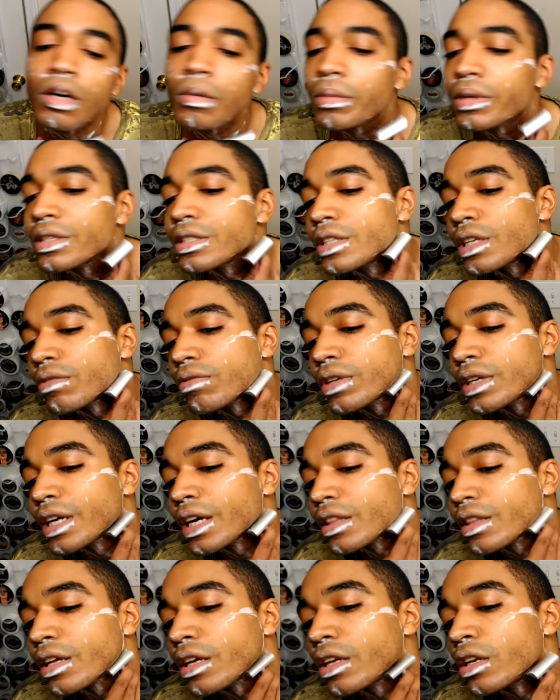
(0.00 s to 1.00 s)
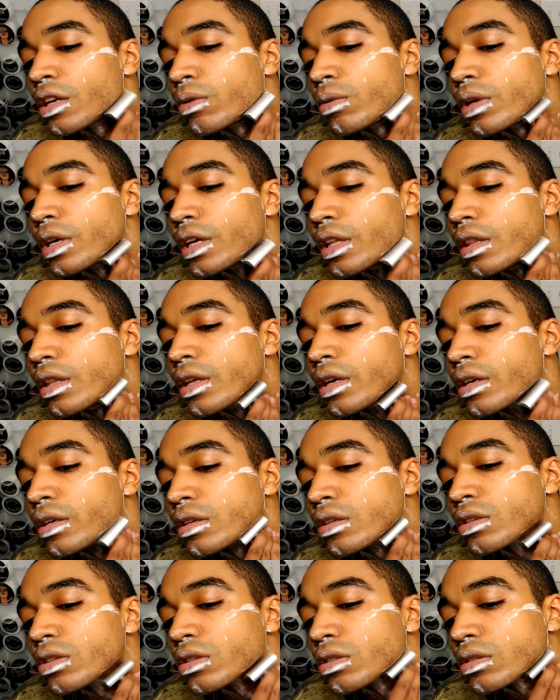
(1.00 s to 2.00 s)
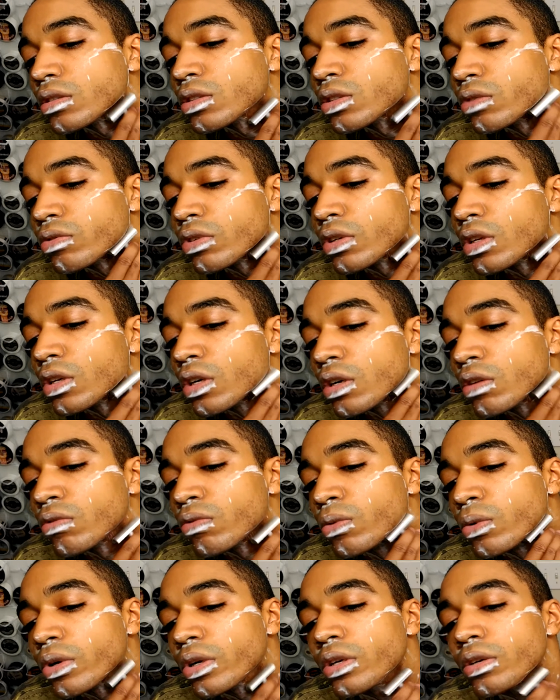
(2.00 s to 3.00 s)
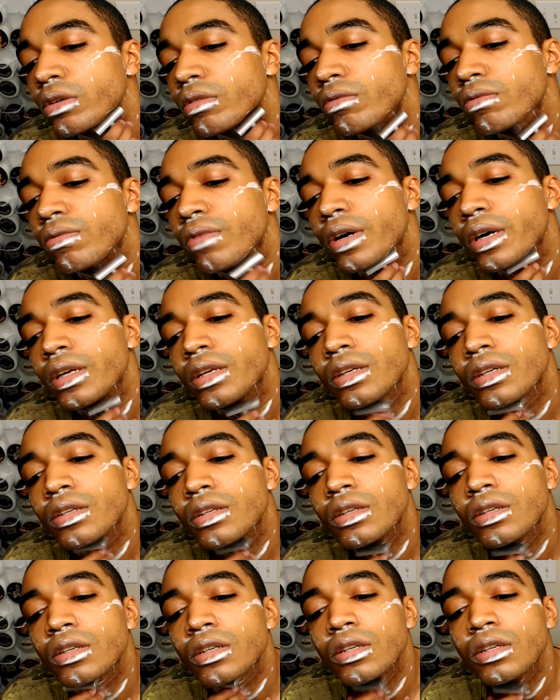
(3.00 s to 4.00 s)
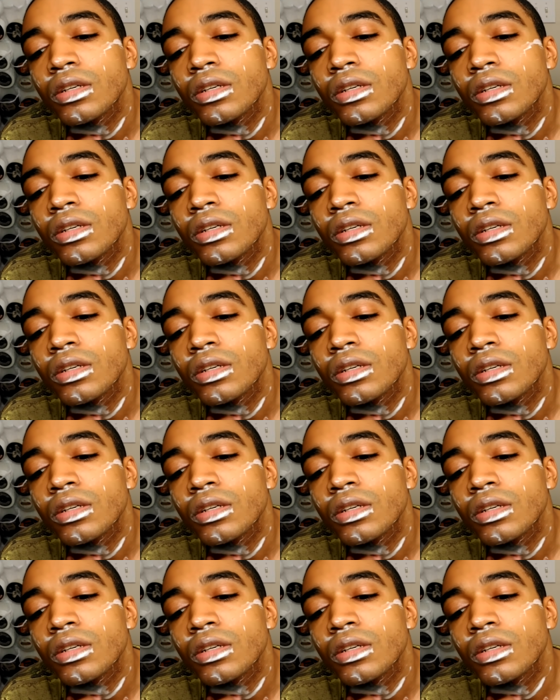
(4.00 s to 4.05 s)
It's definitely got that note in there, so if you're looking for it, you can find it.